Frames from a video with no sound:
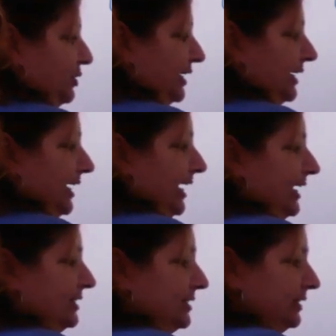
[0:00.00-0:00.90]
are going to
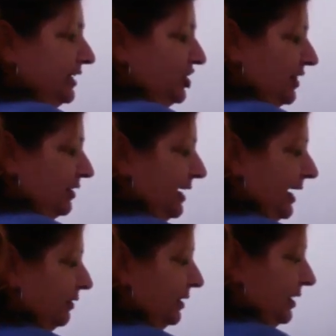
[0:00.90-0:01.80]
cancel each other
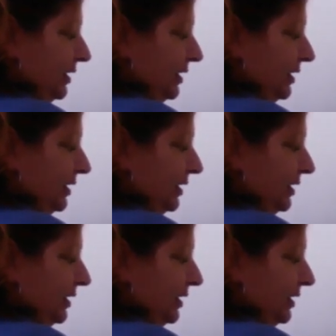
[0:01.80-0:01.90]
out.